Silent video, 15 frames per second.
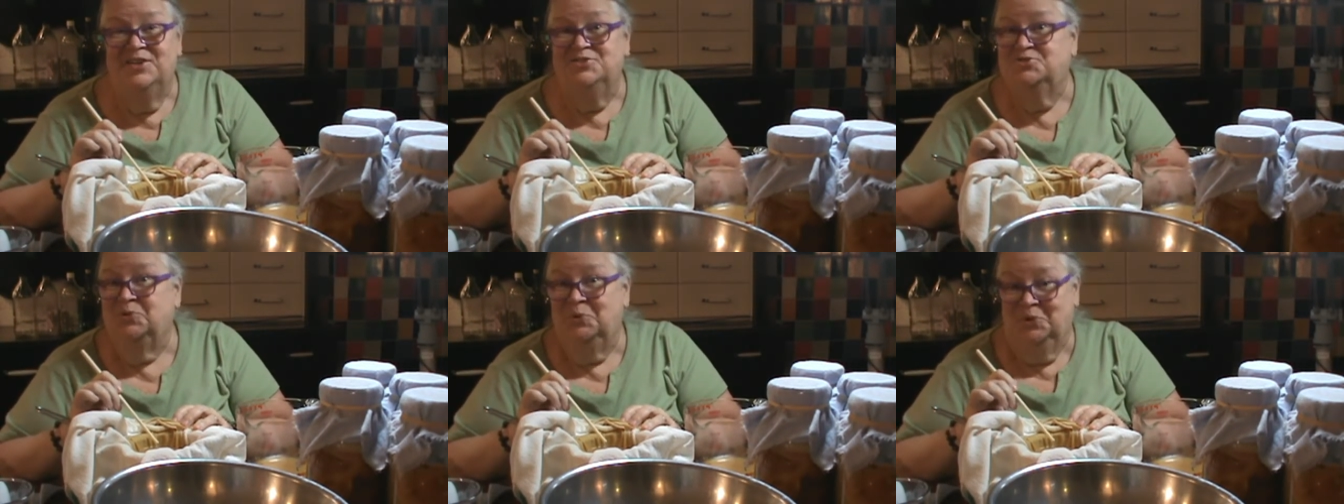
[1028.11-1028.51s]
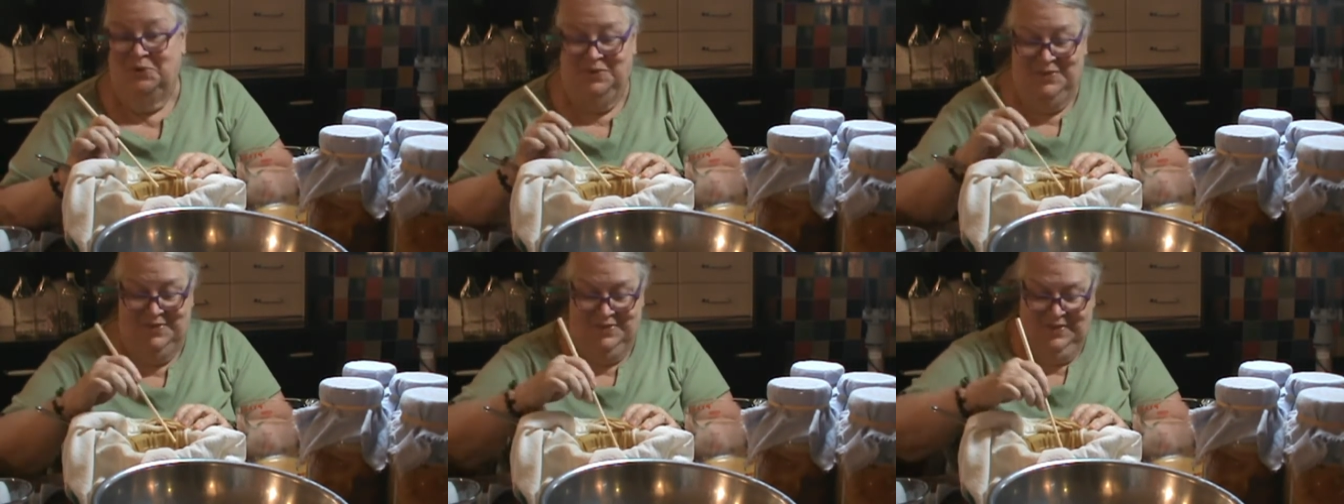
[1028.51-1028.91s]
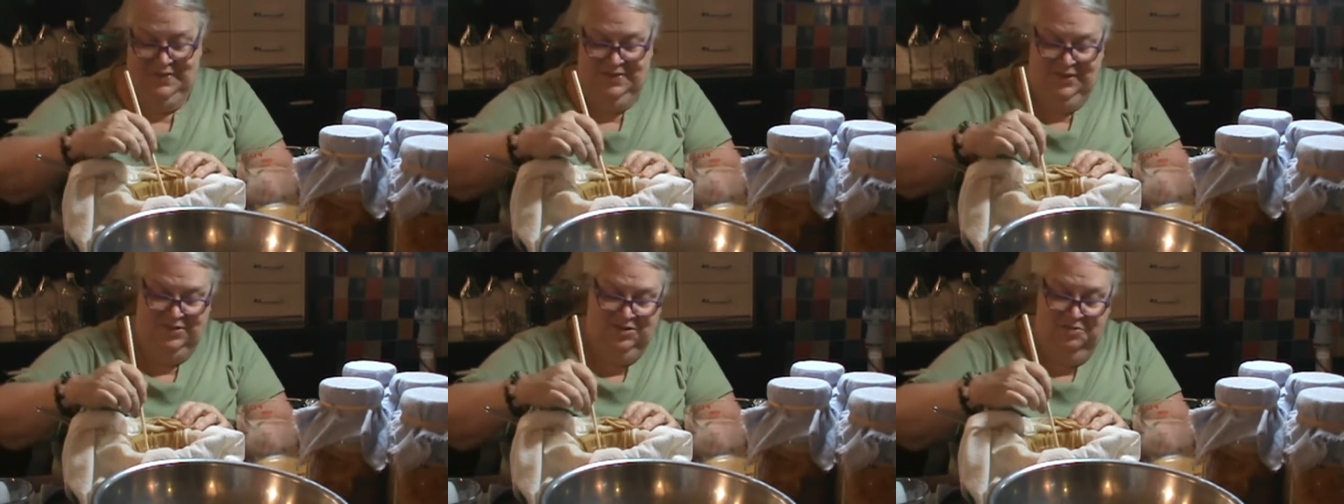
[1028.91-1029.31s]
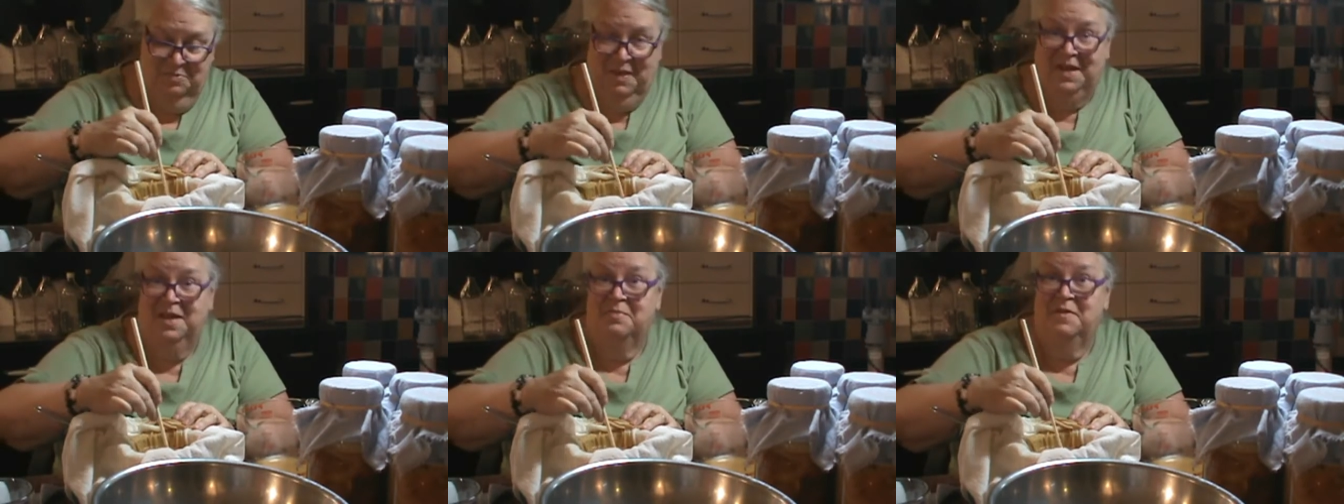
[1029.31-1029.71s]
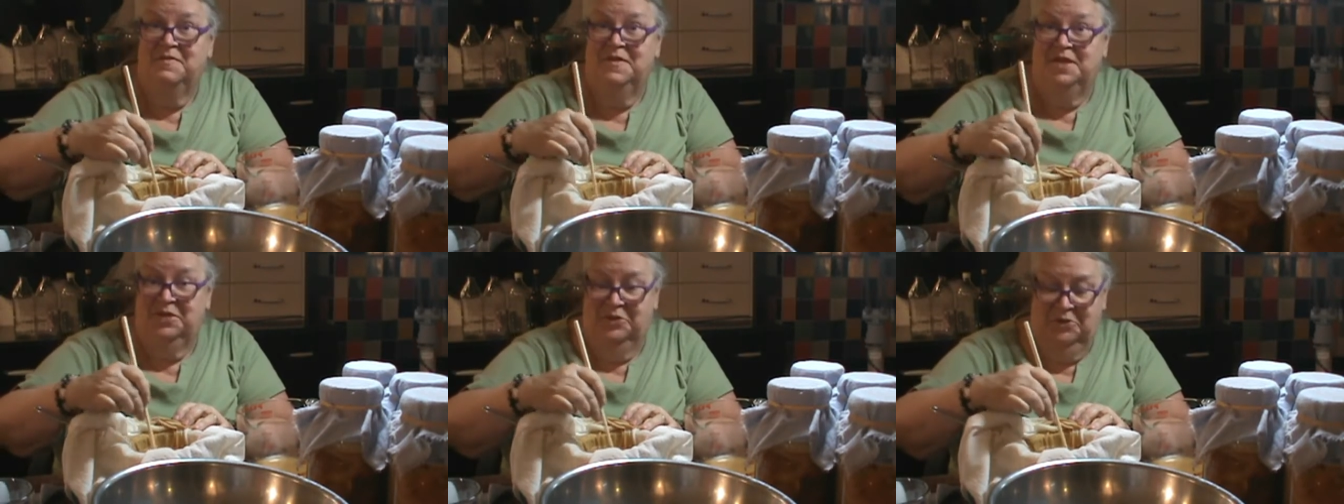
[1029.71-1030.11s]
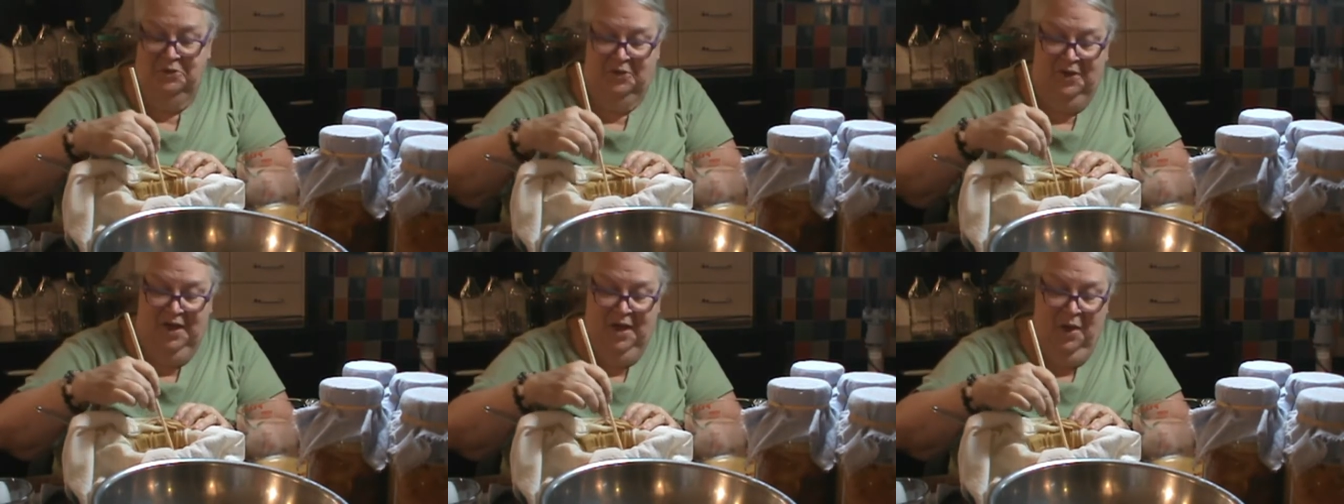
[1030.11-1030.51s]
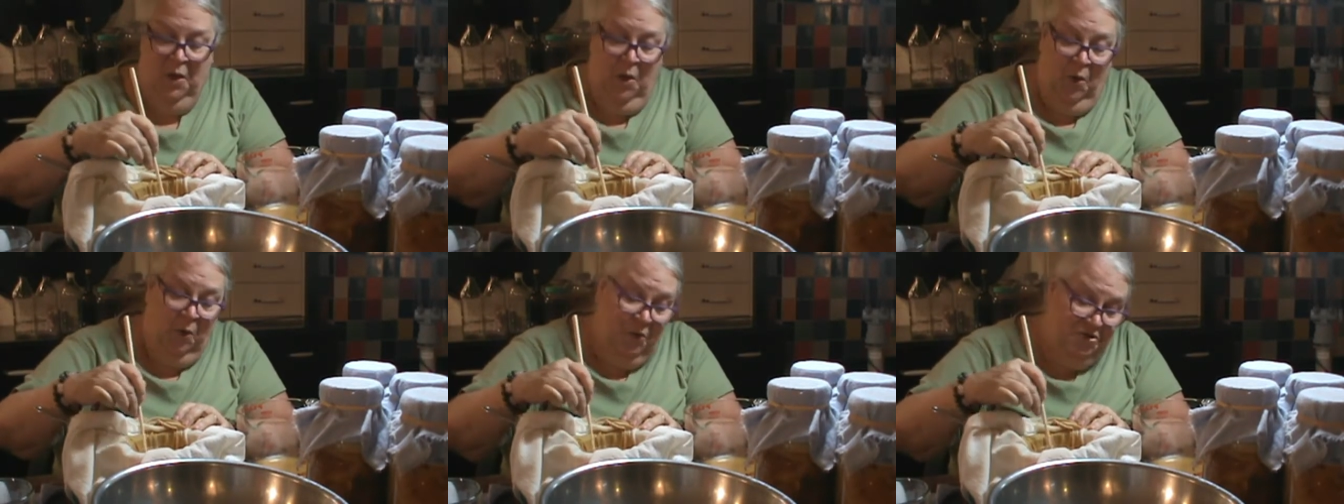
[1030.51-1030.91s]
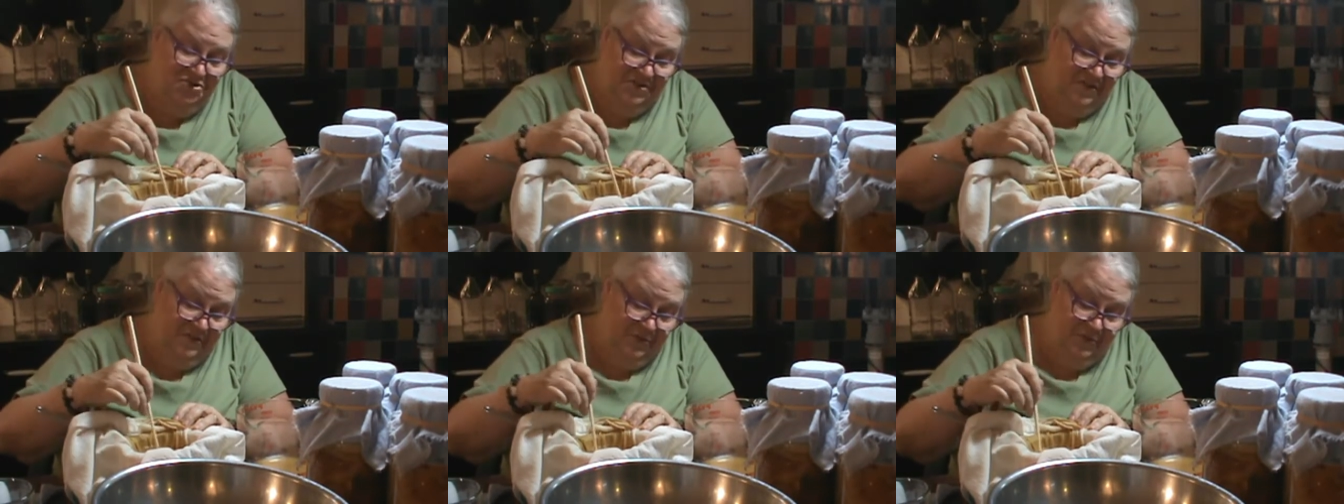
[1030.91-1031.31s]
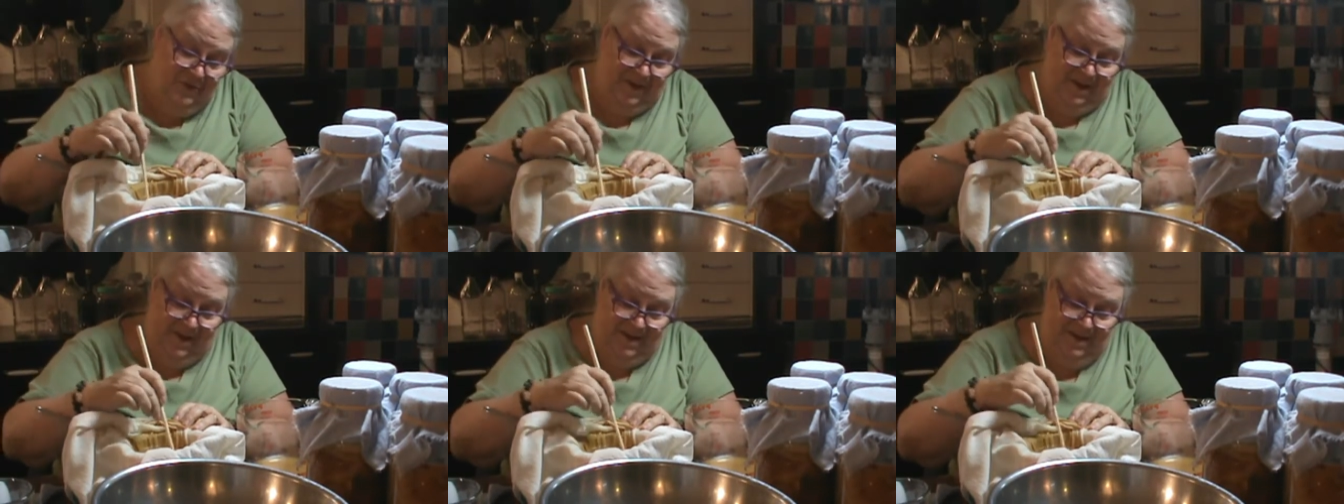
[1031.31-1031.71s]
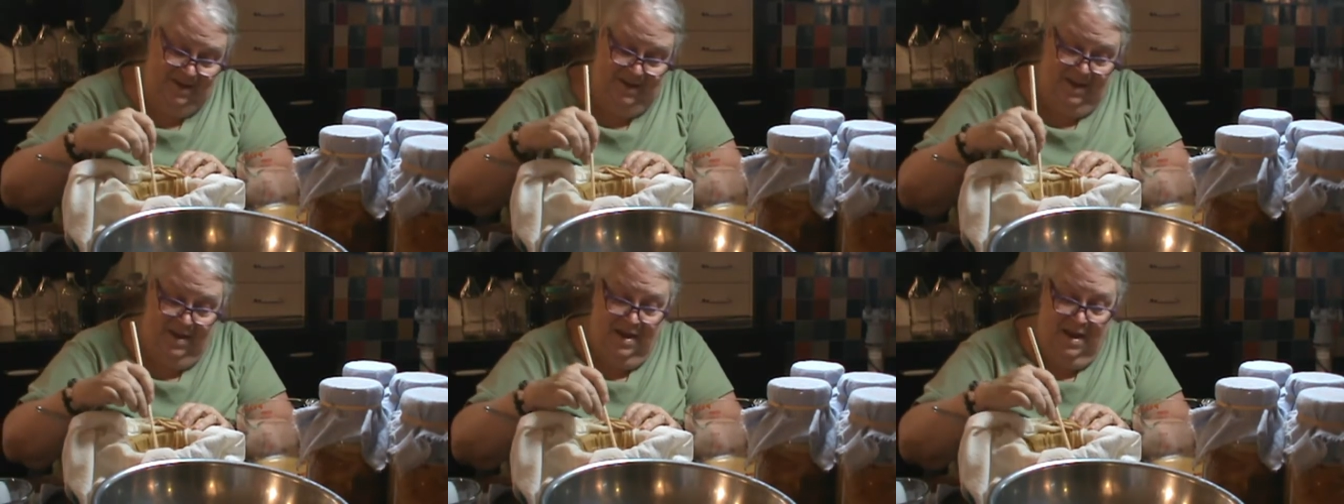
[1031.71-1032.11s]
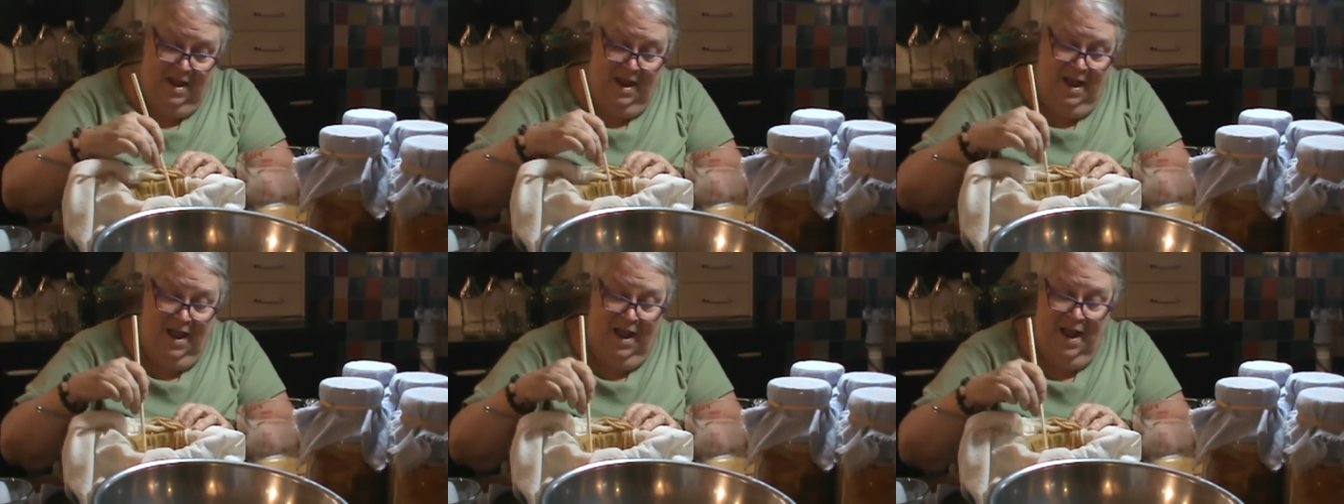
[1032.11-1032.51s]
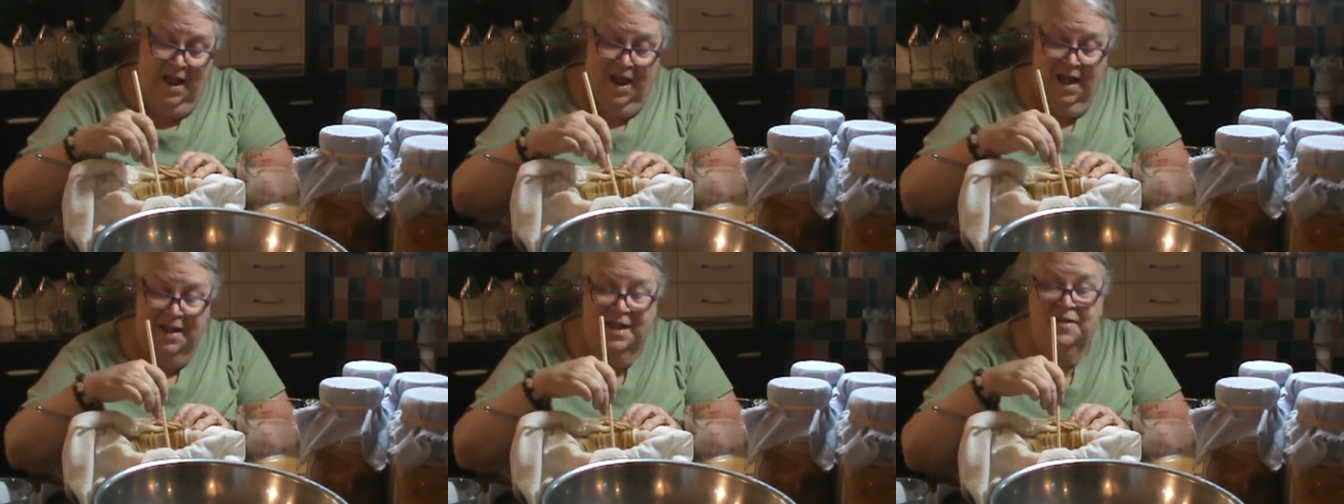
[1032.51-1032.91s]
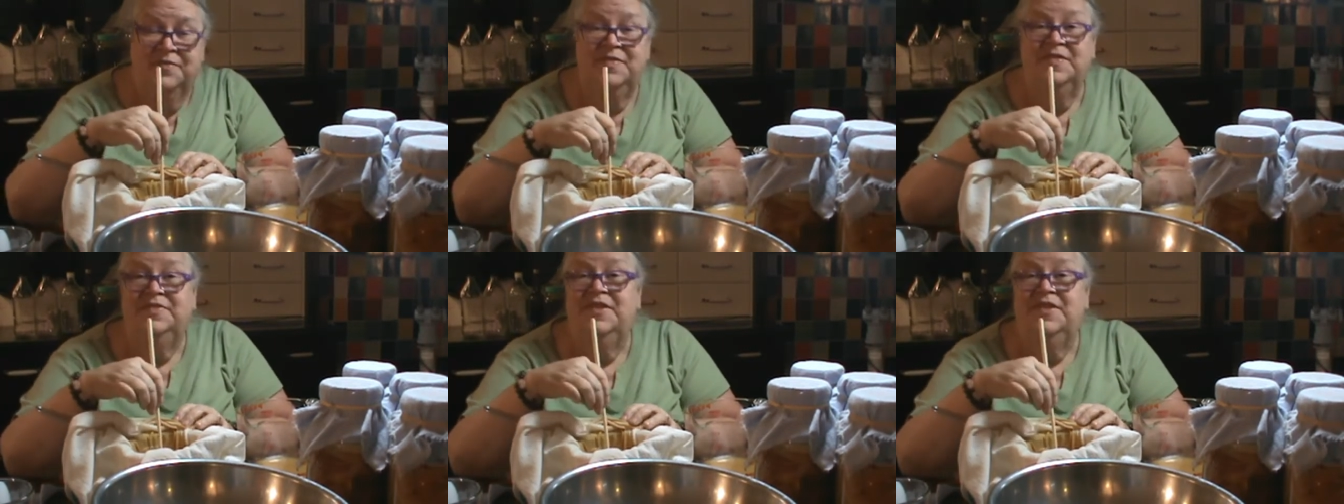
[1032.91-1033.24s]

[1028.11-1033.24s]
chores, such as making my vinegar or just cooking, if